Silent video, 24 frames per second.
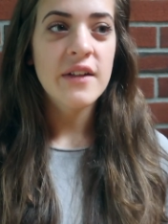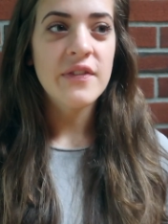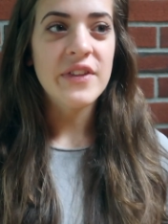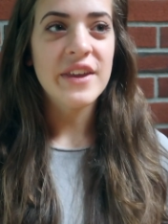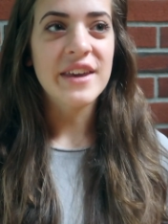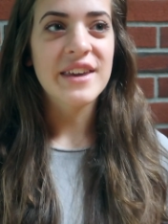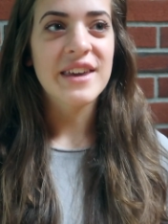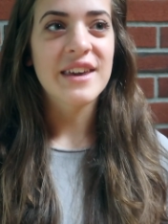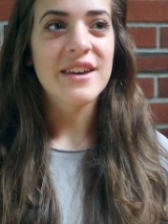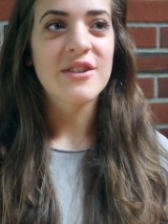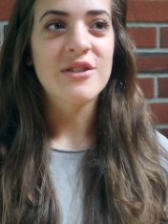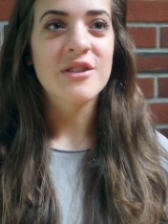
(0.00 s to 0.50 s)

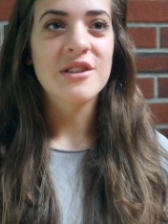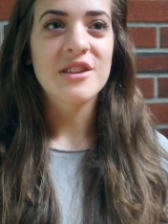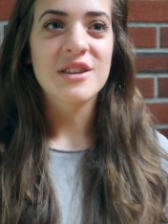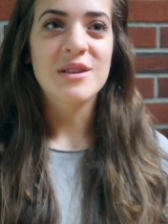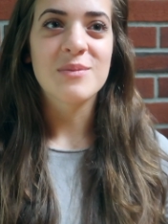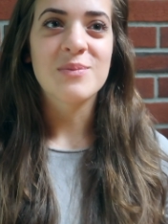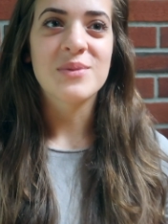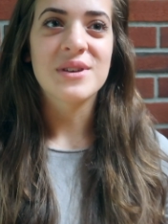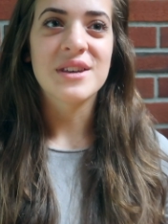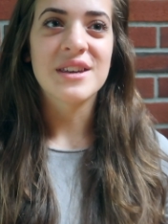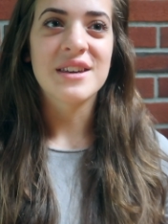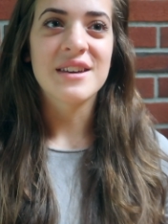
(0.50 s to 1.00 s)
they can't
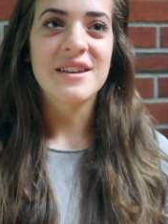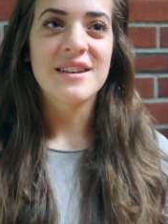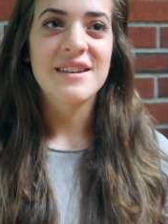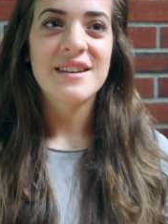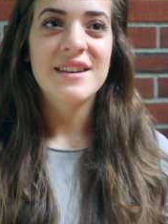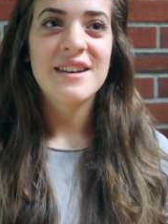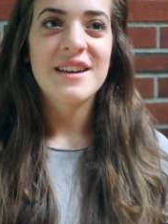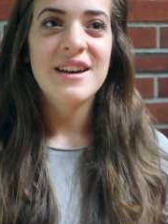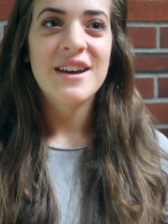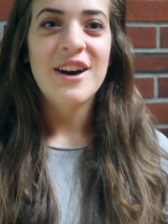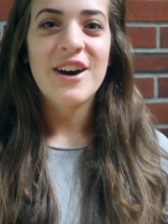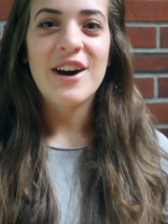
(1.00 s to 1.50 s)
really be
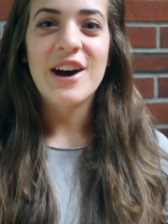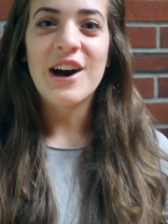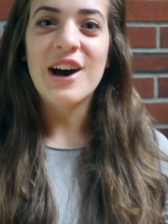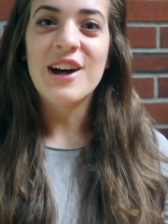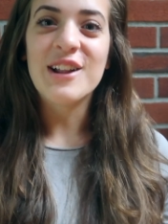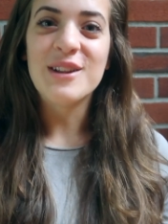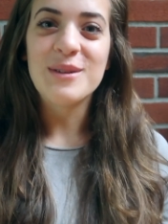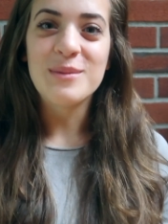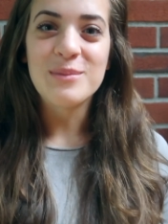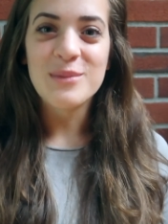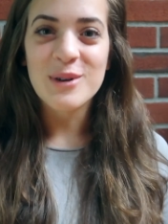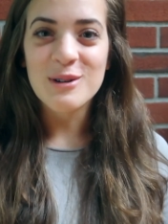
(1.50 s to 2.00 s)

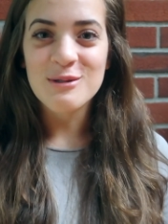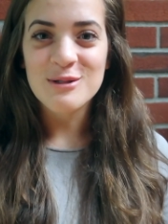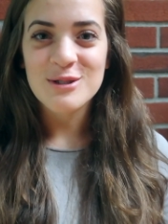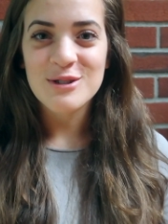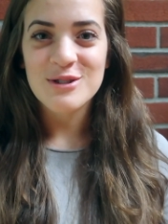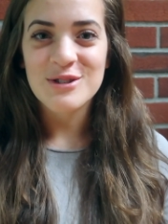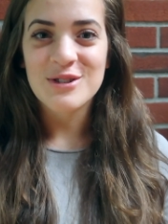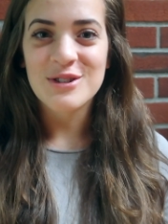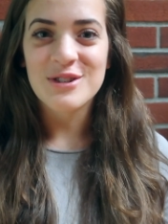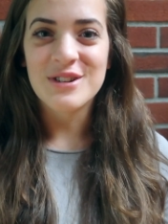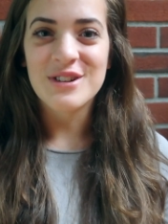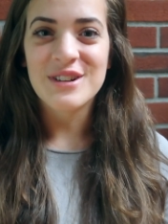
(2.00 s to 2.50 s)
all
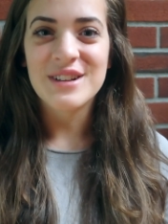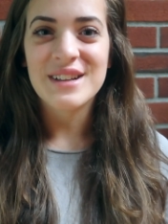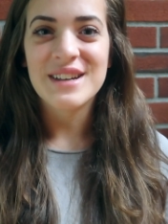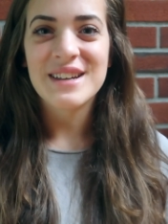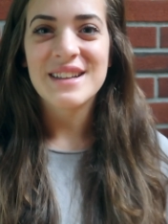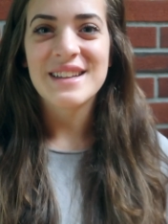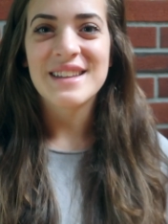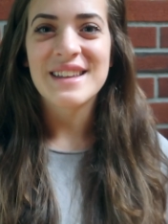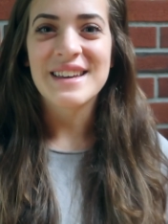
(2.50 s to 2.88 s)
emotional.